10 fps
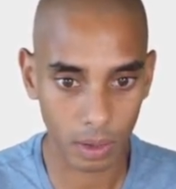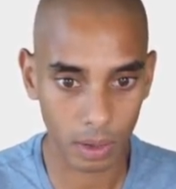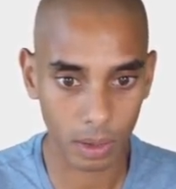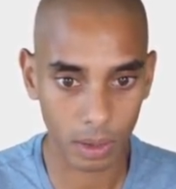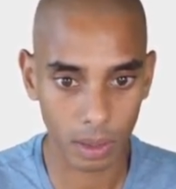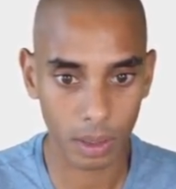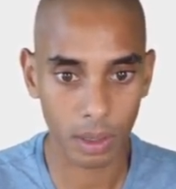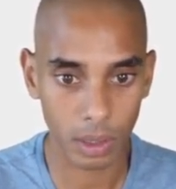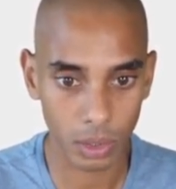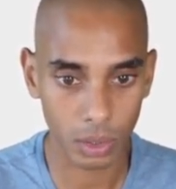
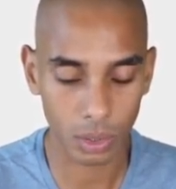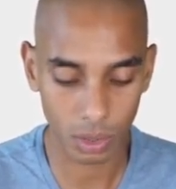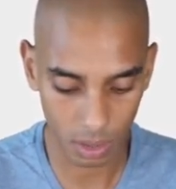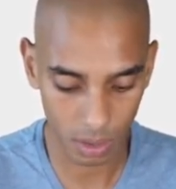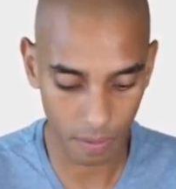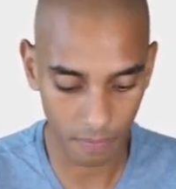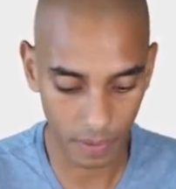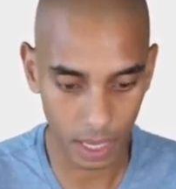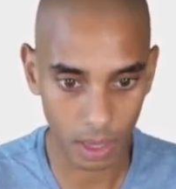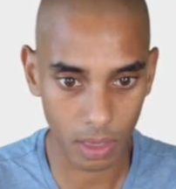recognition
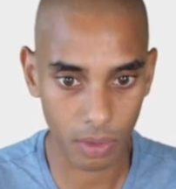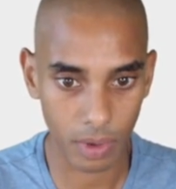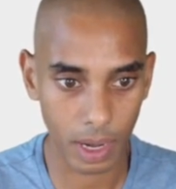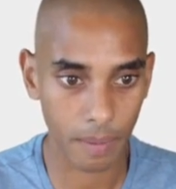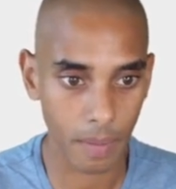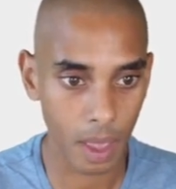v3.